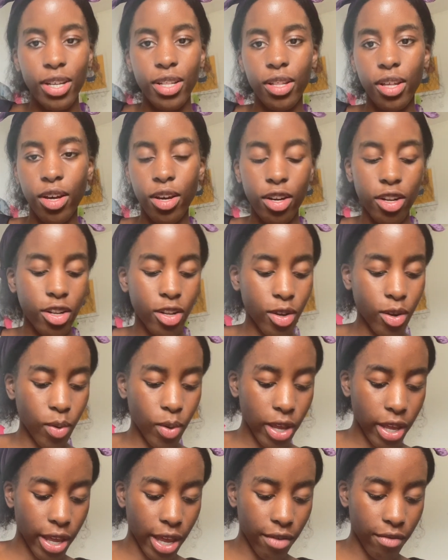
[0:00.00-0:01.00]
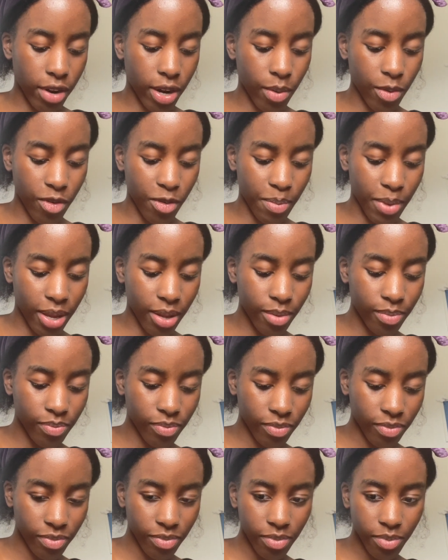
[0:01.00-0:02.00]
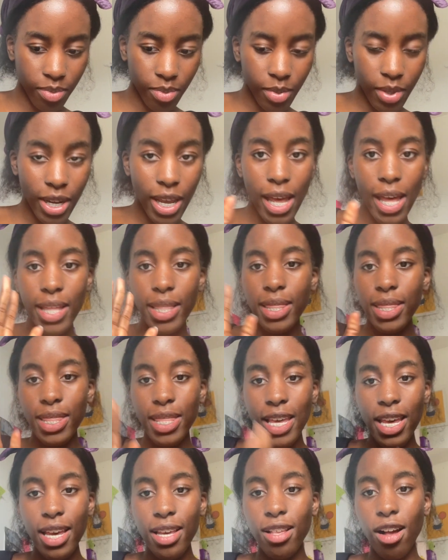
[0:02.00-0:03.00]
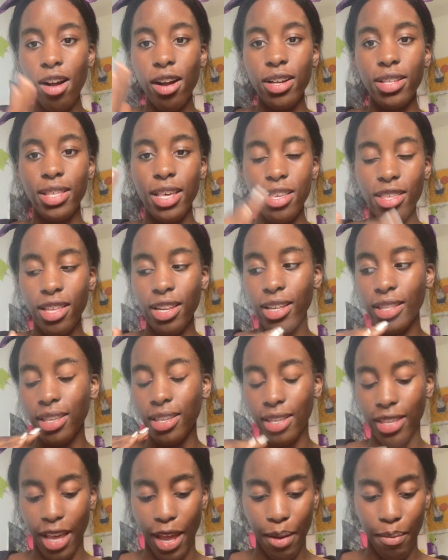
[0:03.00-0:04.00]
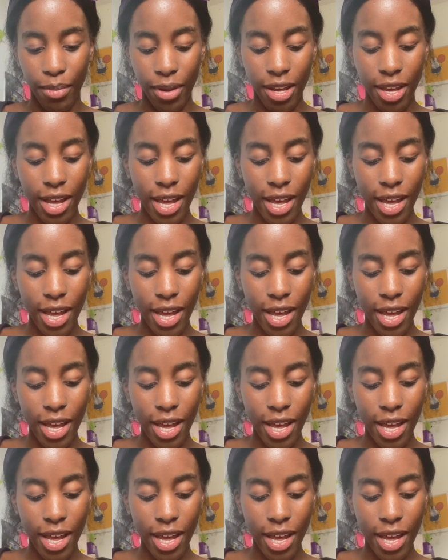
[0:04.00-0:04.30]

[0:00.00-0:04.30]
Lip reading: So I'm gonna do quick get ready with me. Things are essentially the same,